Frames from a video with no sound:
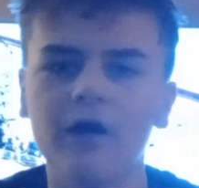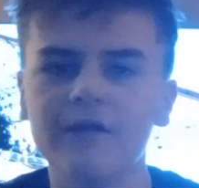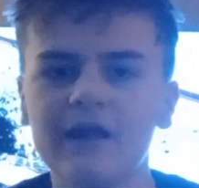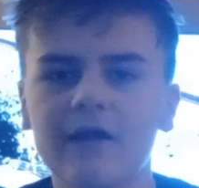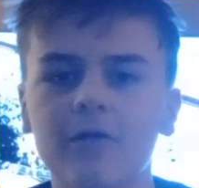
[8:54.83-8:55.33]

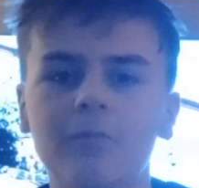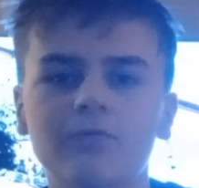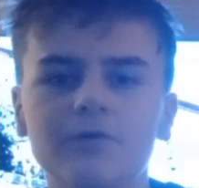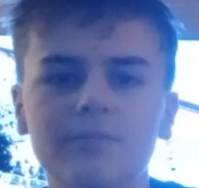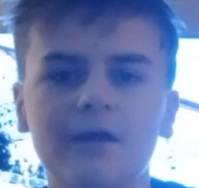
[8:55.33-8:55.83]
Yeah,
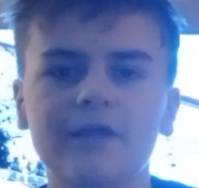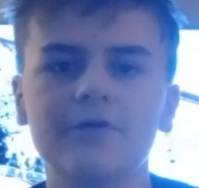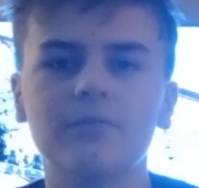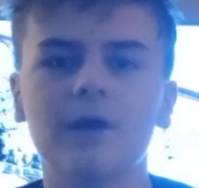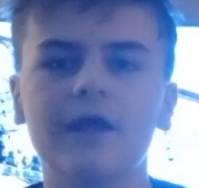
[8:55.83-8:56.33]
before you make
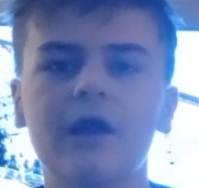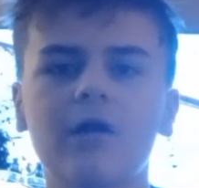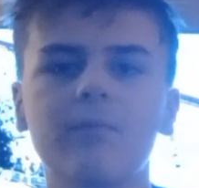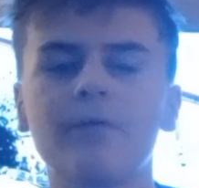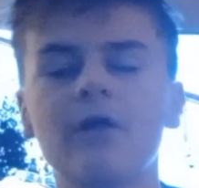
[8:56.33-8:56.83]
your way
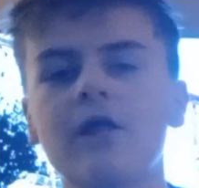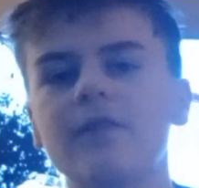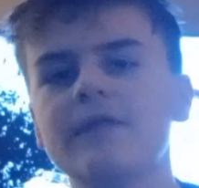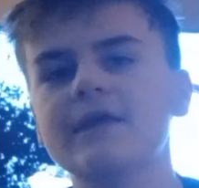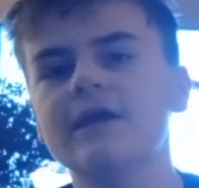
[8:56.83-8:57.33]
up
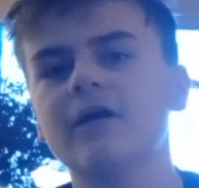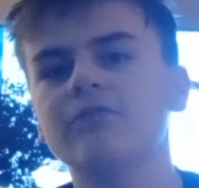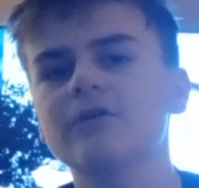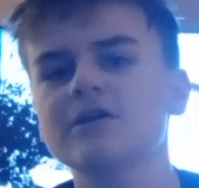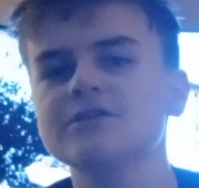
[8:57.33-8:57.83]
the
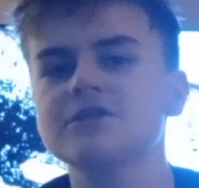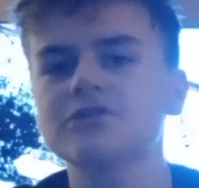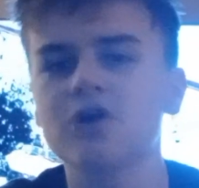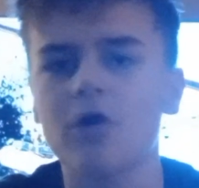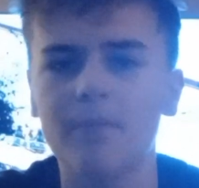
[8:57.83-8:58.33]

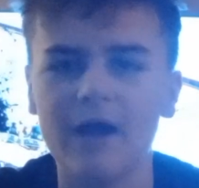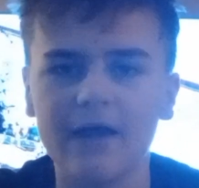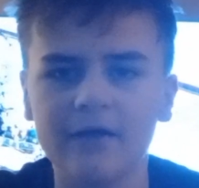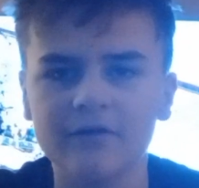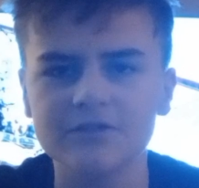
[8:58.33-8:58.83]
first top
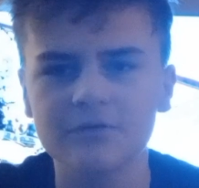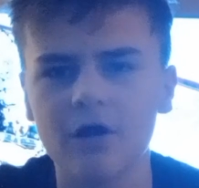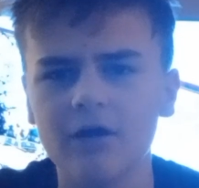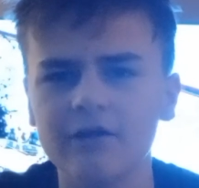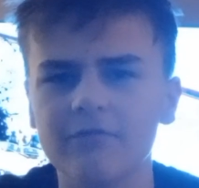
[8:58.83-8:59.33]
hat to a
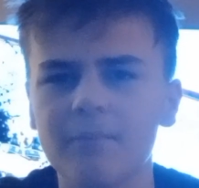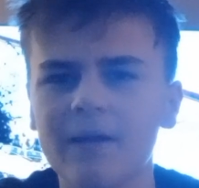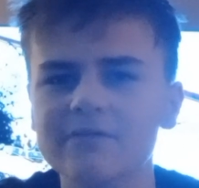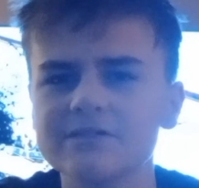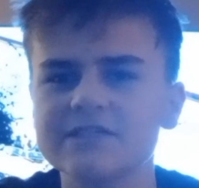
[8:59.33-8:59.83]
height of
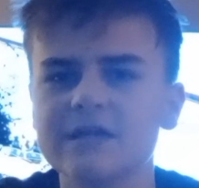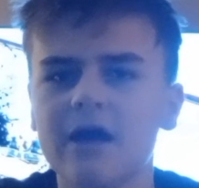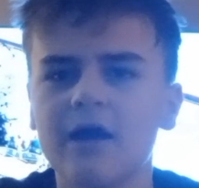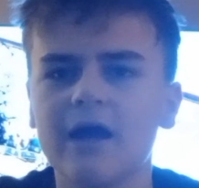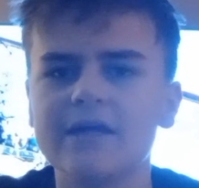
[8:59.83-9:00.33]
about
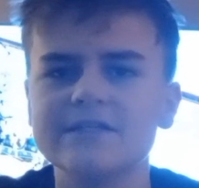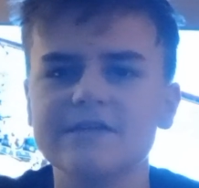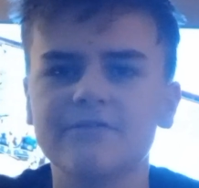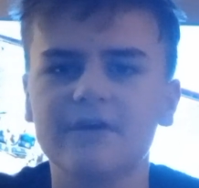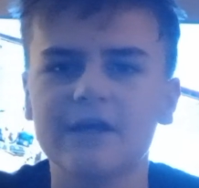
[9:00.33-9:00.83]

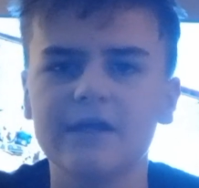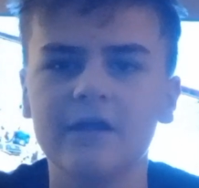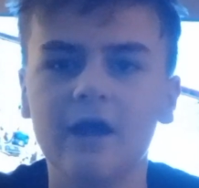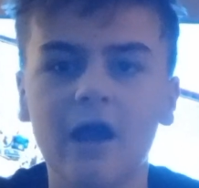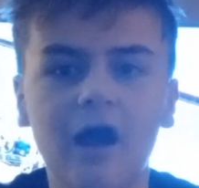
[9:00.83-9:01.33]
80
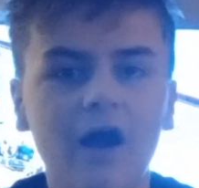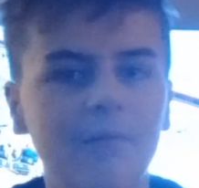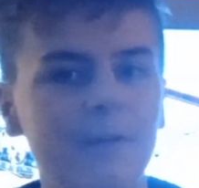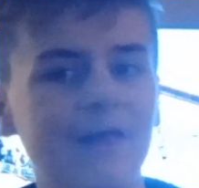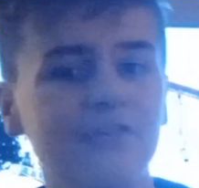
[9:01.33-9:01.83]
feet.
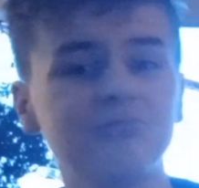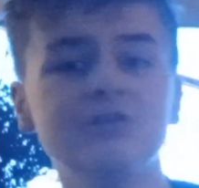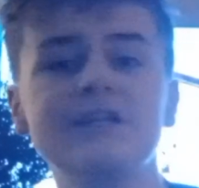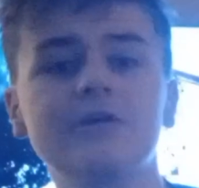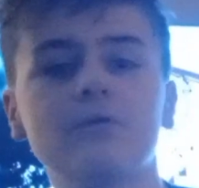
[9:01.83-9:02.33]
And the
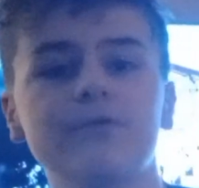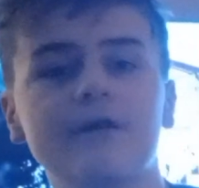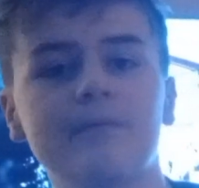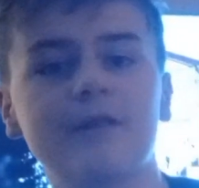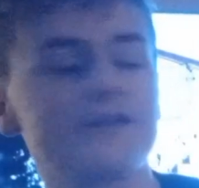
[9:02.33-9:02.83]
really cool
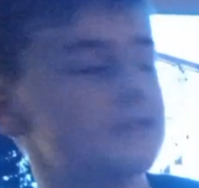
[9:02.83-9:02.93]
thing about